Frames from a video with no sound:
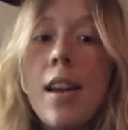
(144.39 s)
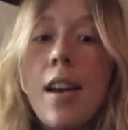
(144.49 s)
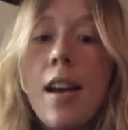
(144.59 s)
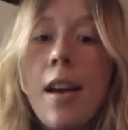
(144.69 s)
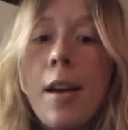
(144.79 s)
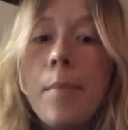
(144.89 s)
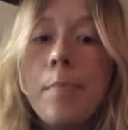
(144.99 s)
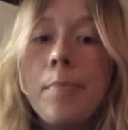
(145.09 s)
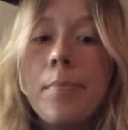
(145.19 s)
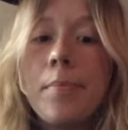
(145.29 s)

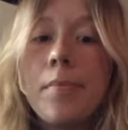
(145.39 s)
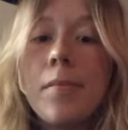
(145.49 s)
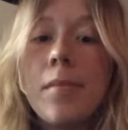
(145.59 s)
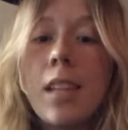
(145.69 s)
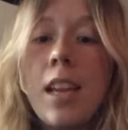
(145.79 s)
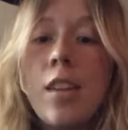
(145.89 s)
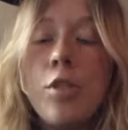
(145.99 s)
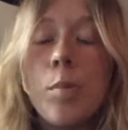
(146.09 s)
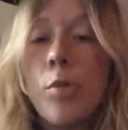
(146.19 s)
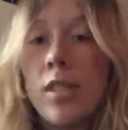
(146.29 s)
and
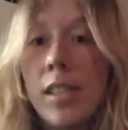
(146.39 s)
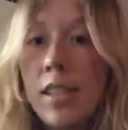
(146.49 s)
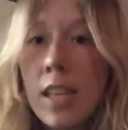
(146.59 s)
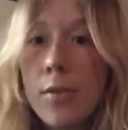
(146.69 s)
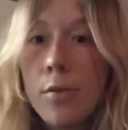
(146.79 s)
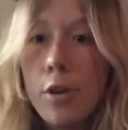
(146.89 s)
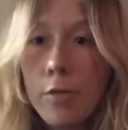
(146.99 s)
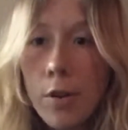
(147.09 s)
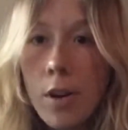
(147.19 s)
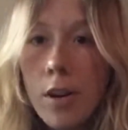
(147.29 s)
just more successful
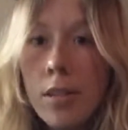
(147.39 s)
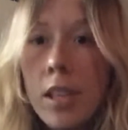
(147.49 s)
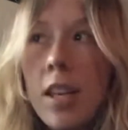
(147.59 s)
overall.